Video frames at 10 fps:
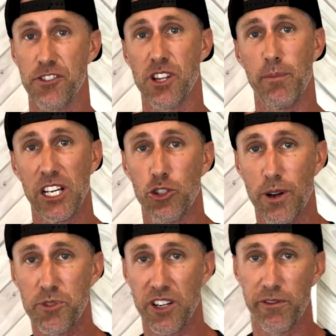if somebody
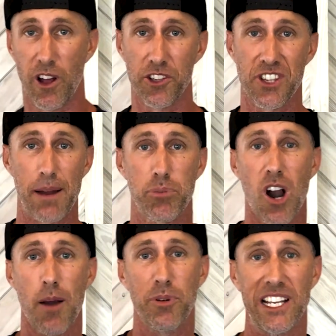trips and falls, that
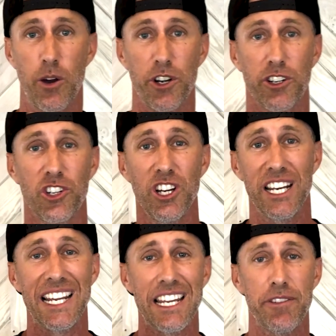property owner
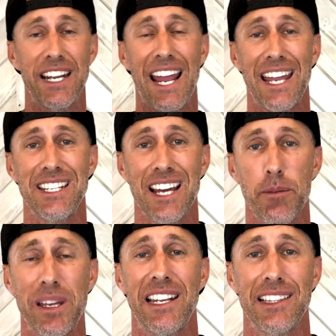could even end
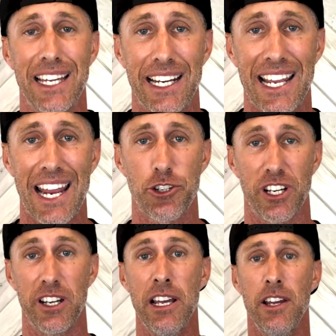up in
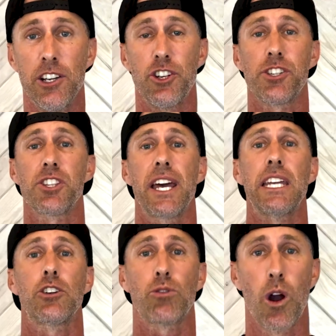litigation, just
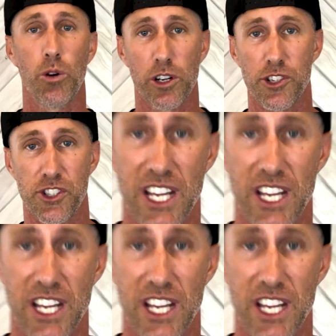like Kroger's